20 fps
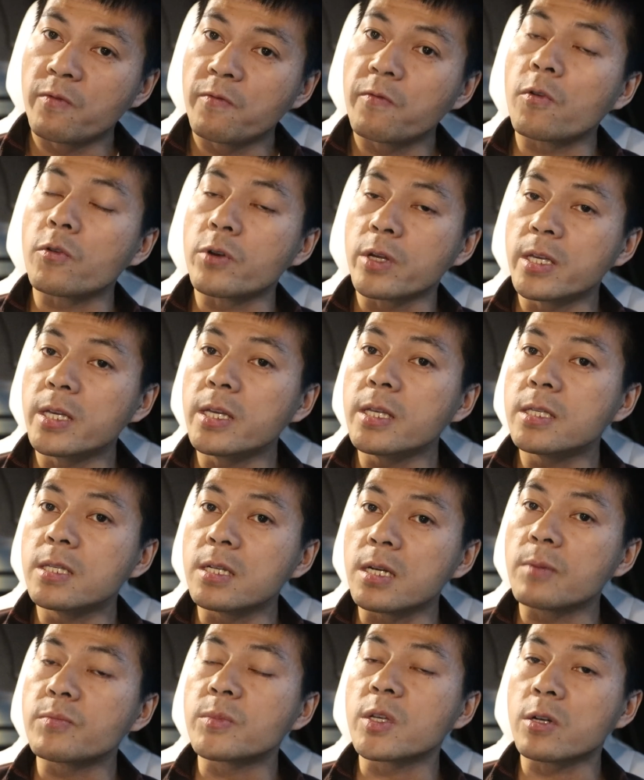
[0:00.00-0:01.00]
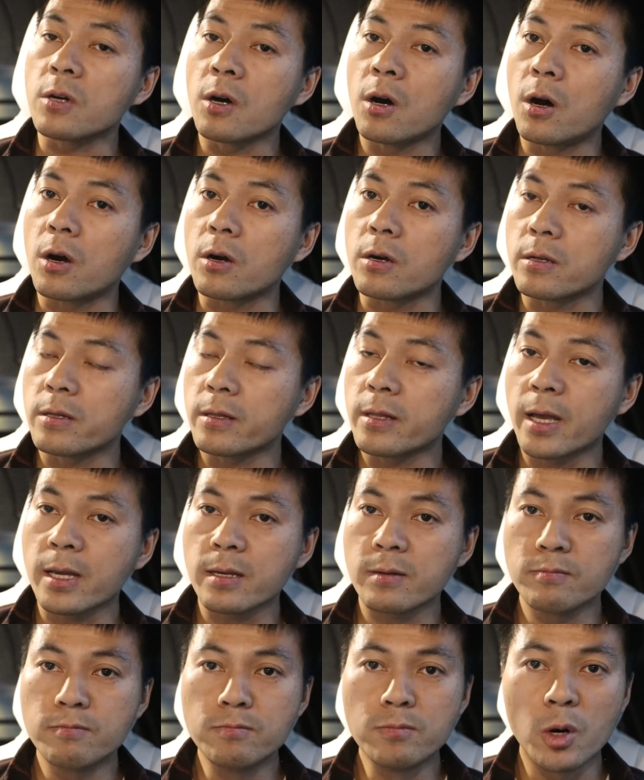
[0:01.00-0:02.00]
for heating up the car.
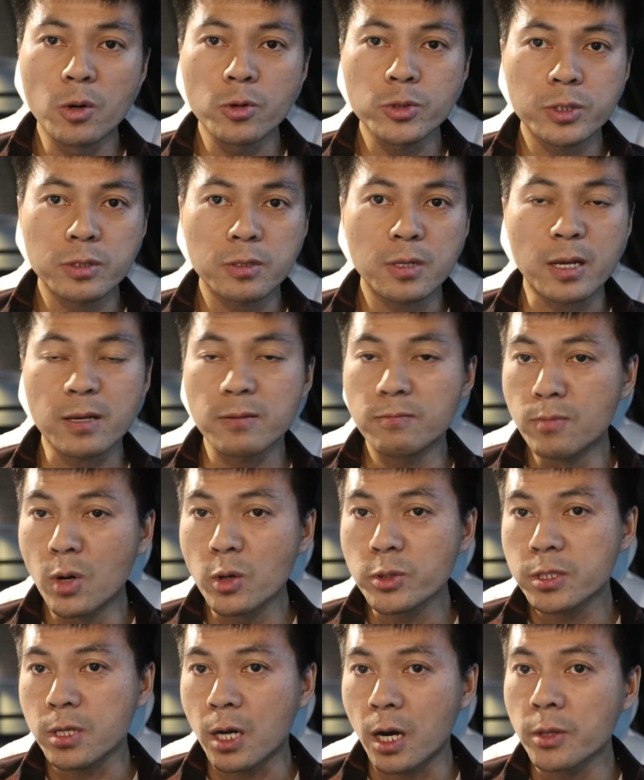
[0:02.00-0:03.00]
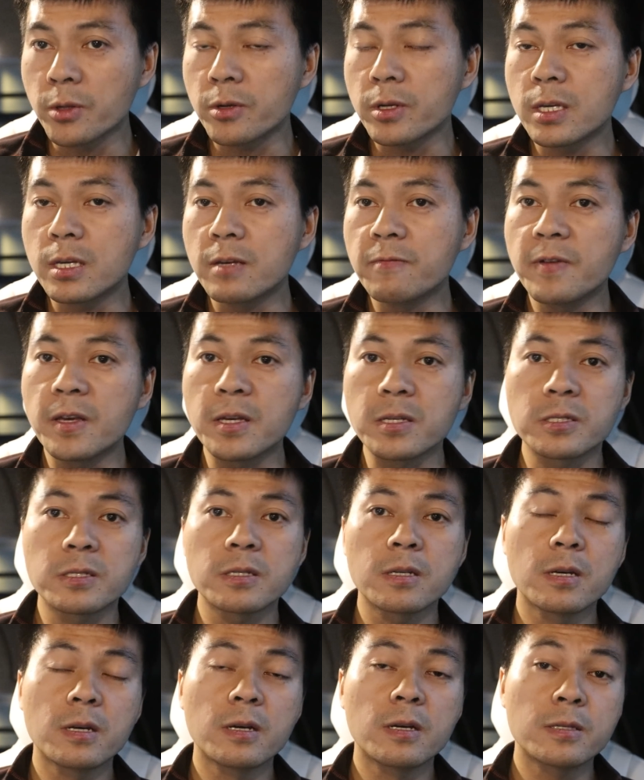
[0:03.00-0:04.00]
Like most other
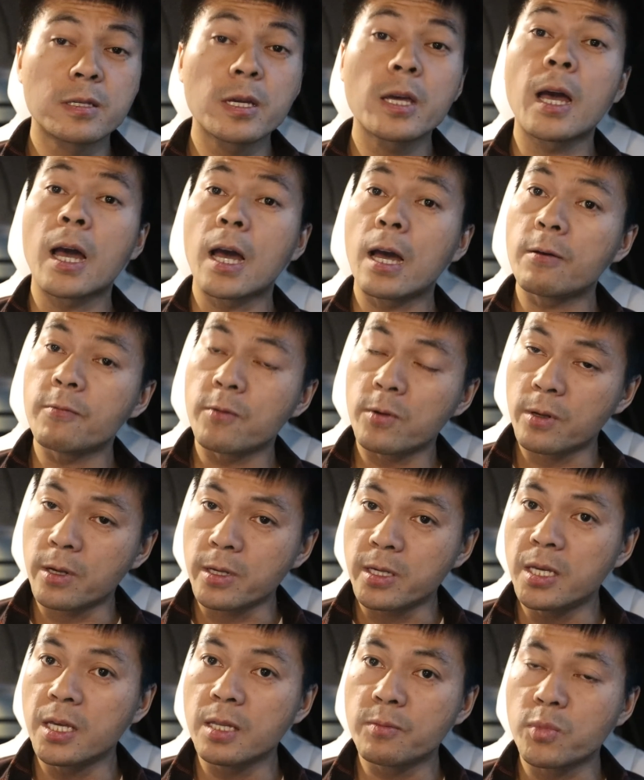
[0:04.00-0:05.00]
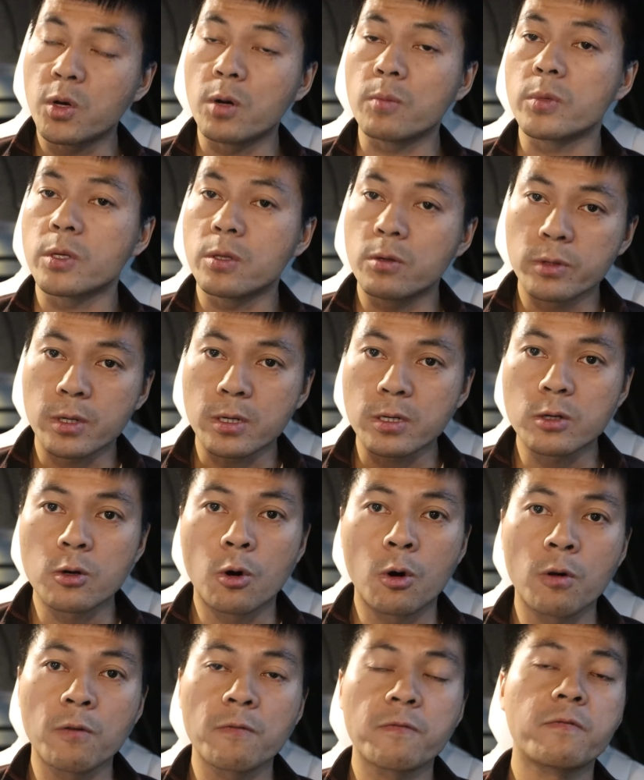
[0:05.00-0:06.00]
EVs, they have a heat pump. You know, the
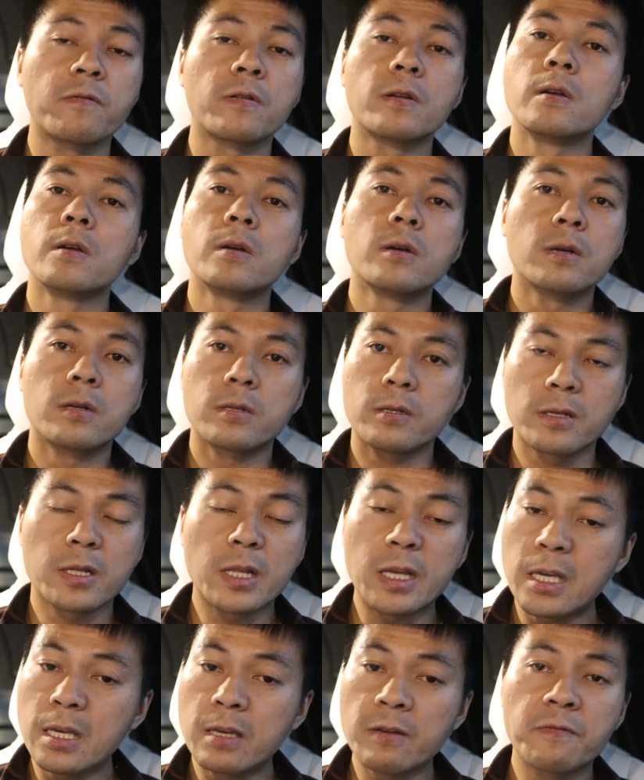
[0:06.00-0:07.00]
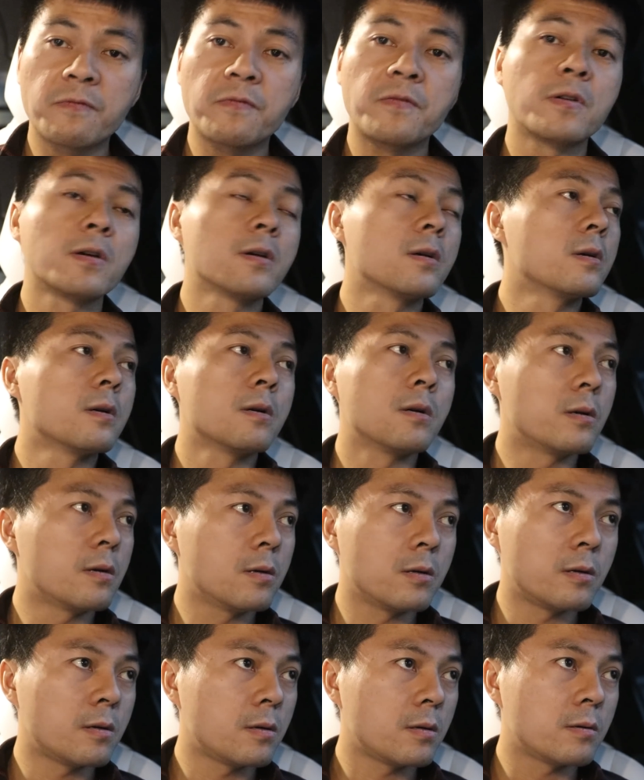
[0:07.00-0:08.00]
Golf, Leaf,
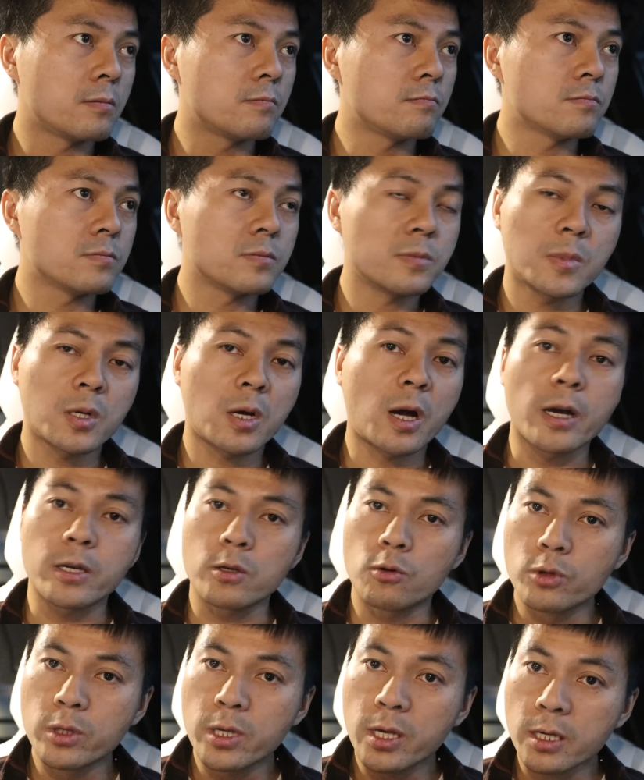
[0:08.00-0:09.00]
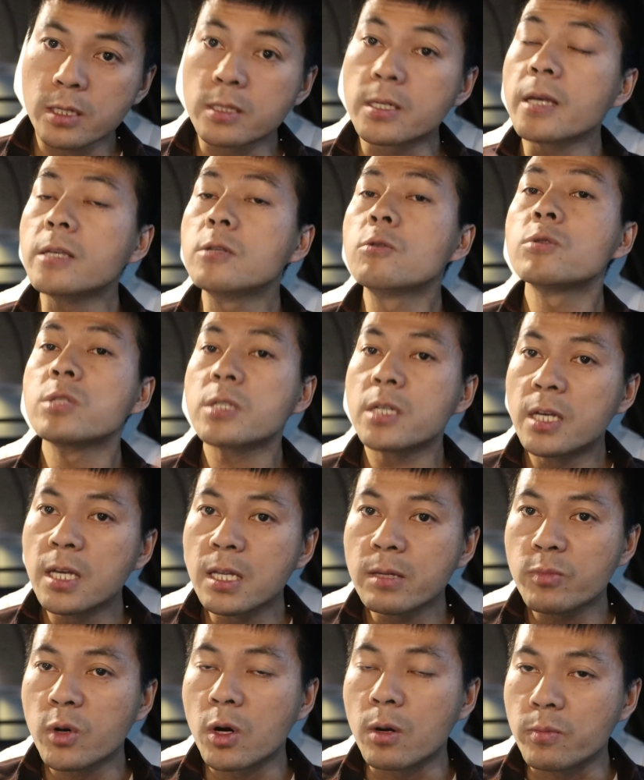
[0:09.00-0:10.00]
Ioniq, they use
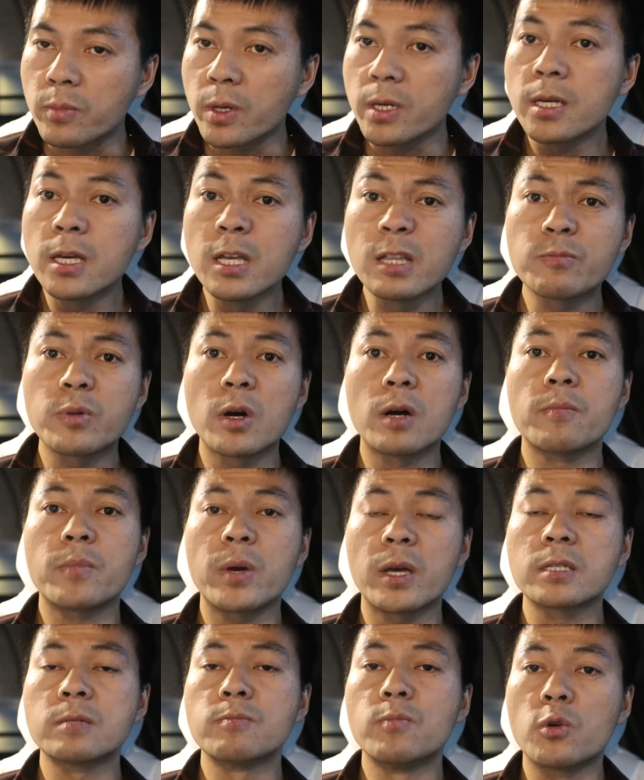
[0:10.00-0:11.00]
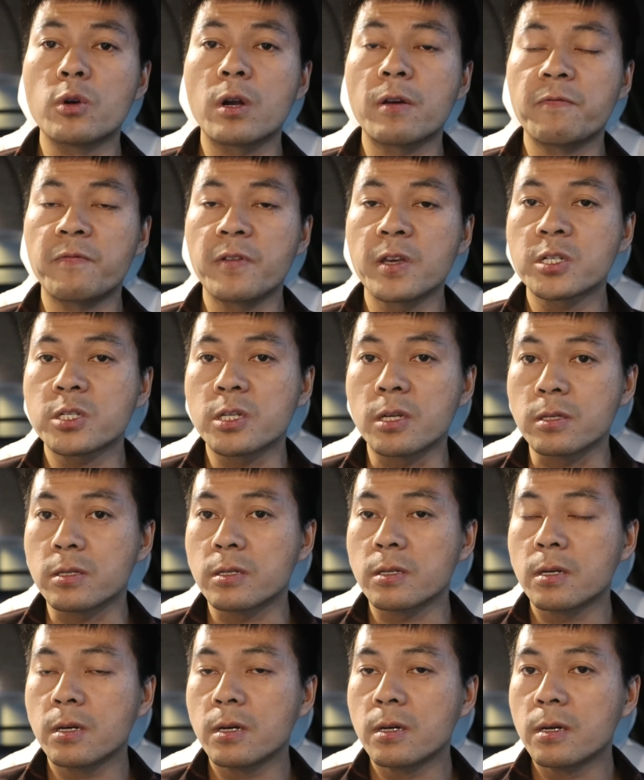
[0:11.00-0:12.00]
heat pump. Heat pump is more
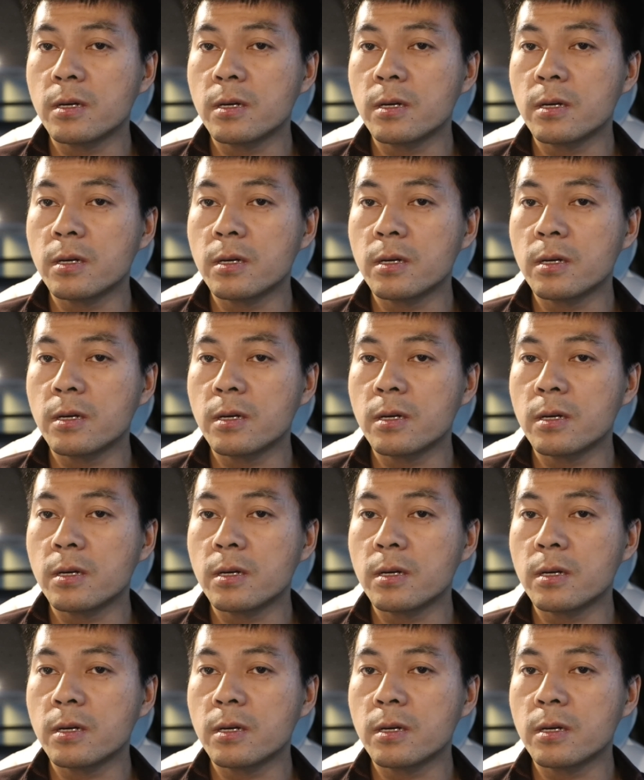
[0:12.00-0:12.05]
efficient